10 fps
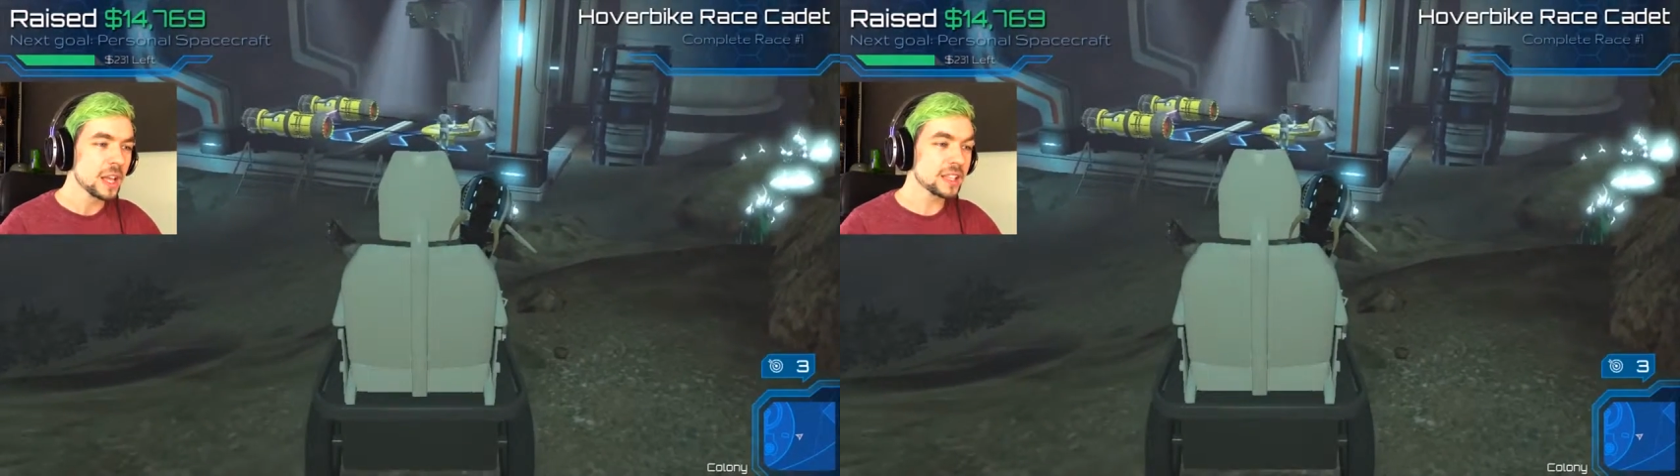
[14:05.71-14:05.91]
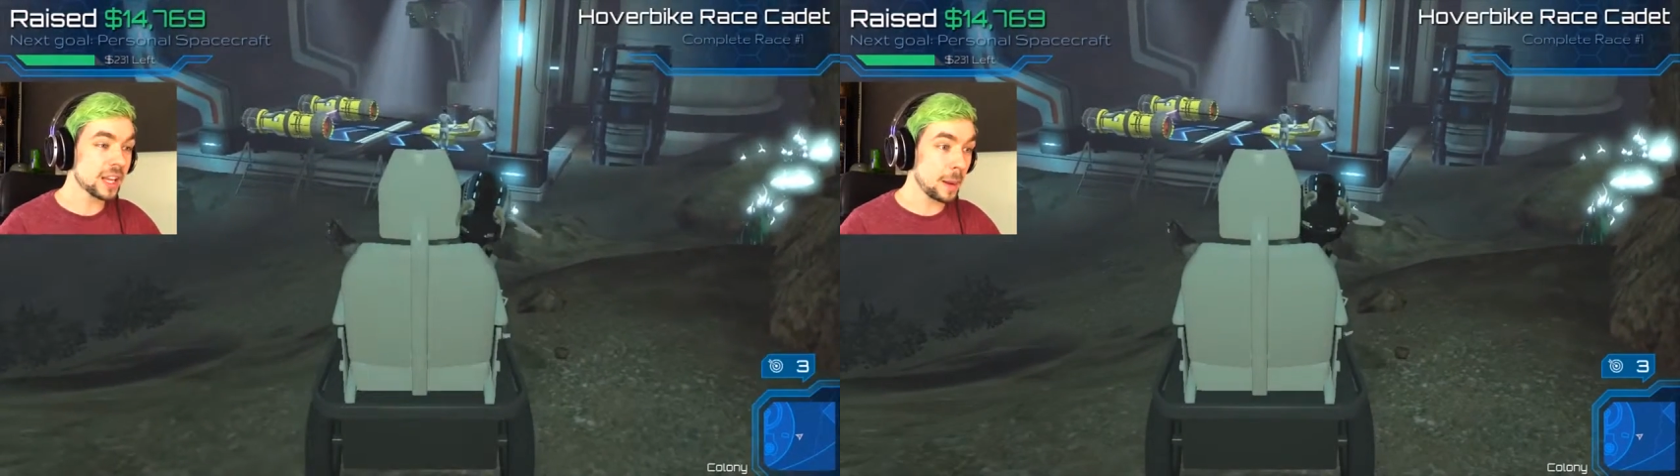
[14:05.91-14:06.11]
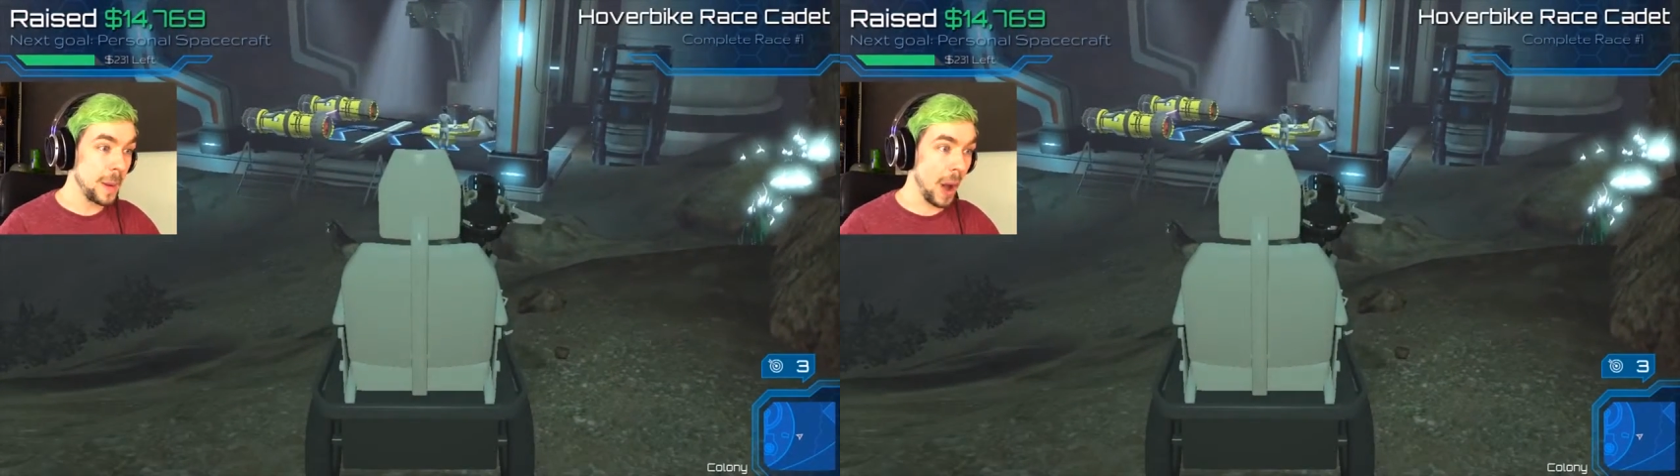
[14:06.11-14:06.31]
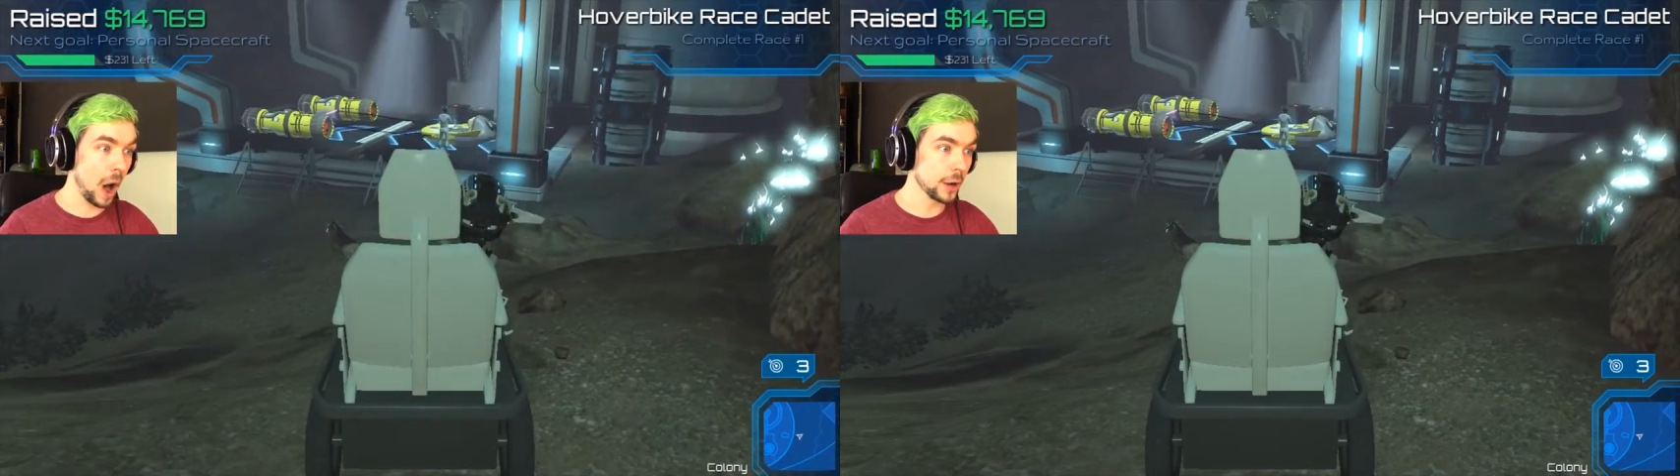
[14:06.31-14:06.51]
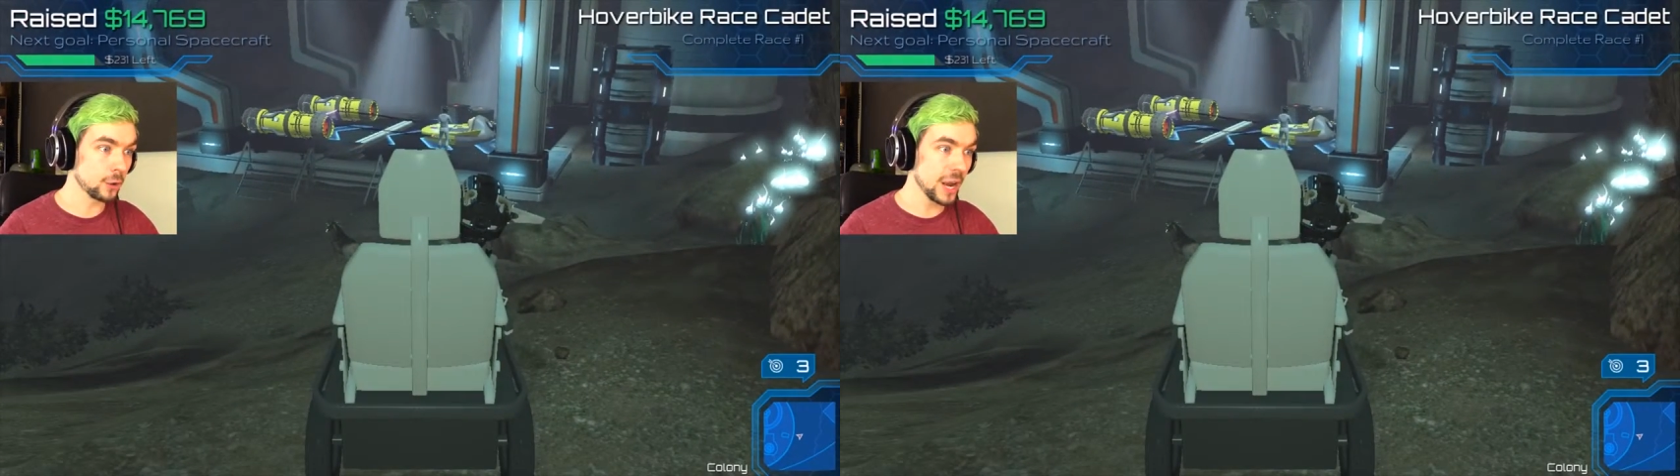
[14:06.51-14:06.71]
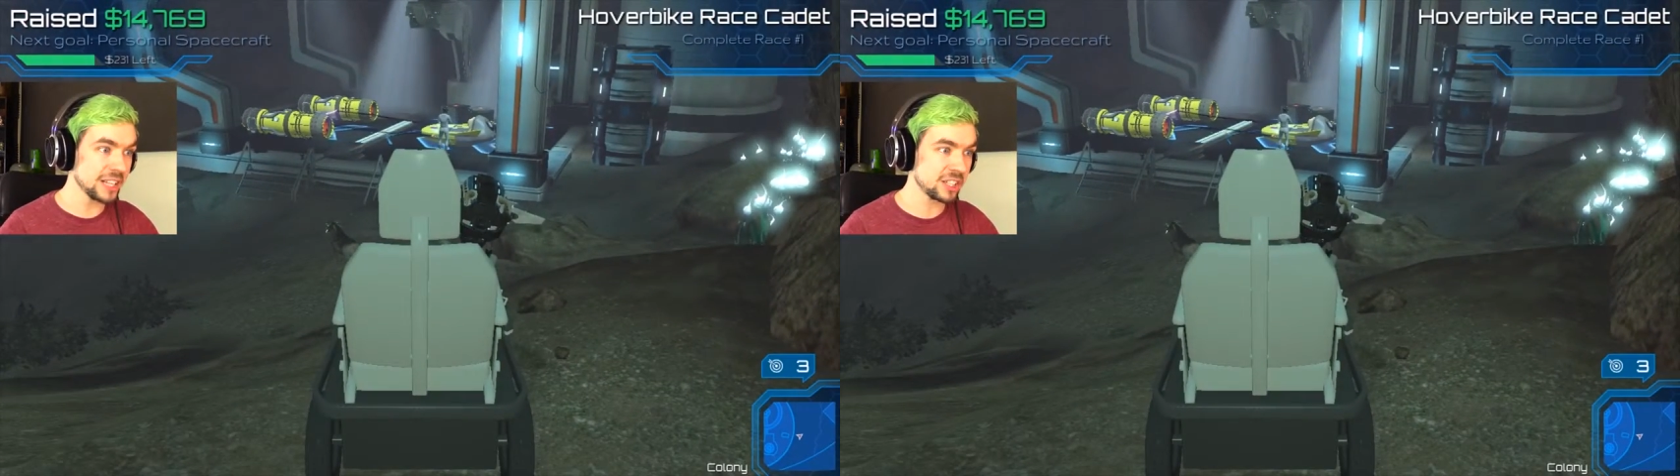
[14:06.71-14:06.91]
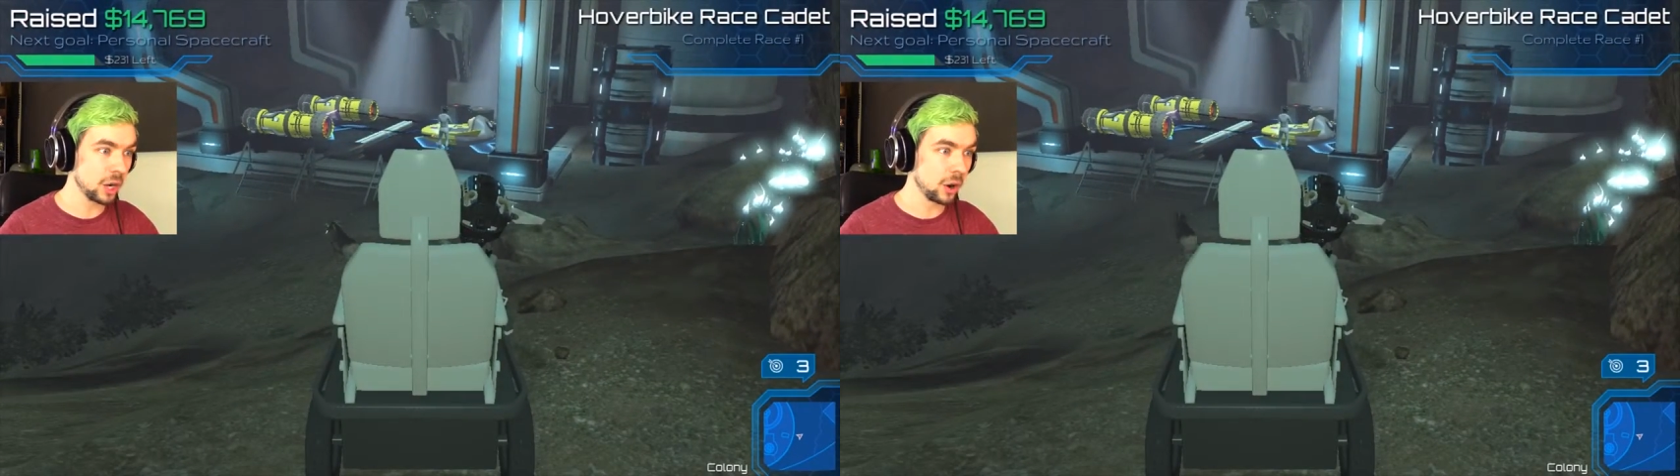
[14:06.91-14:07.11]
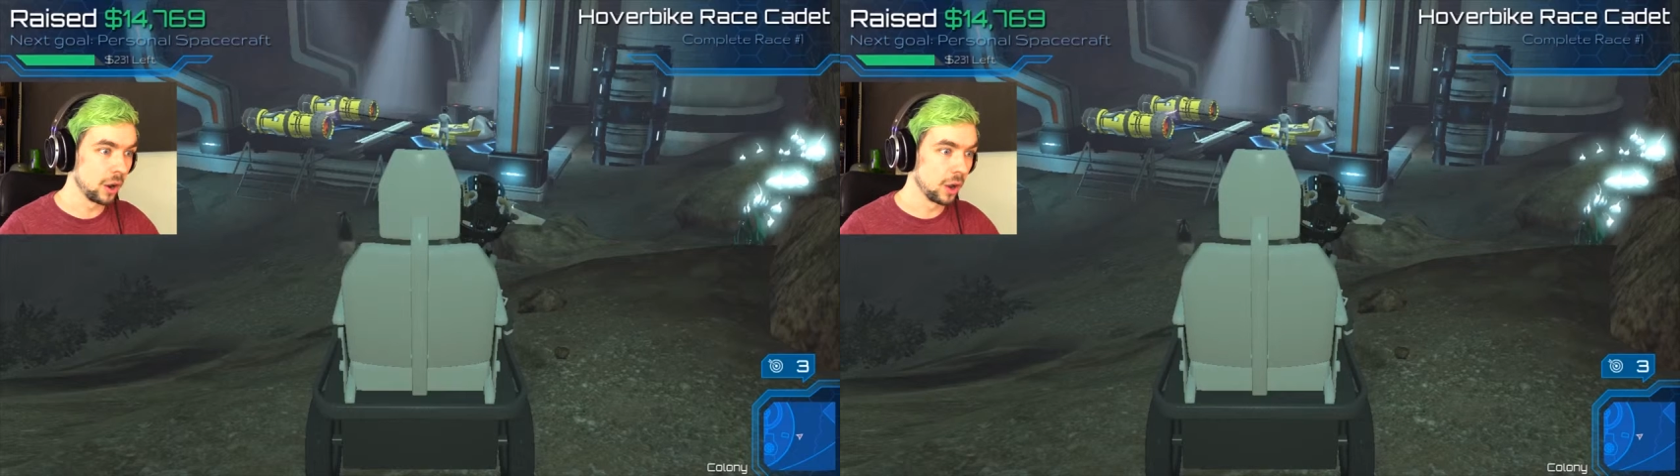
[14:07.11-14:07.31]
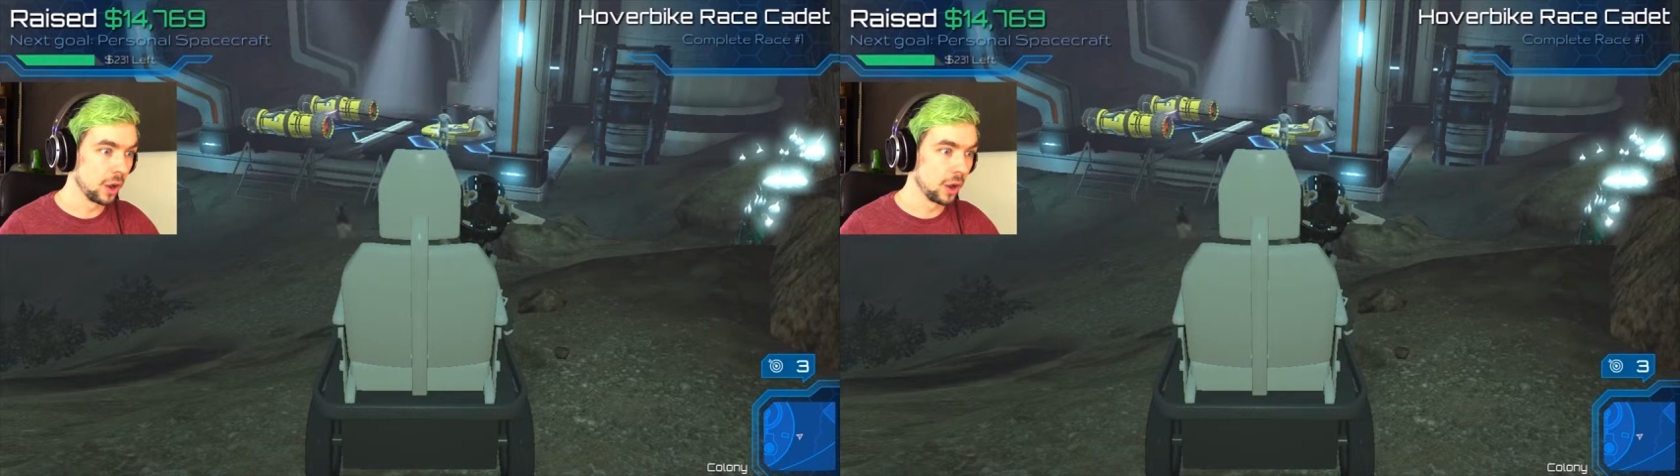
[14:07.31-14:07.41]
Is that a pod racer?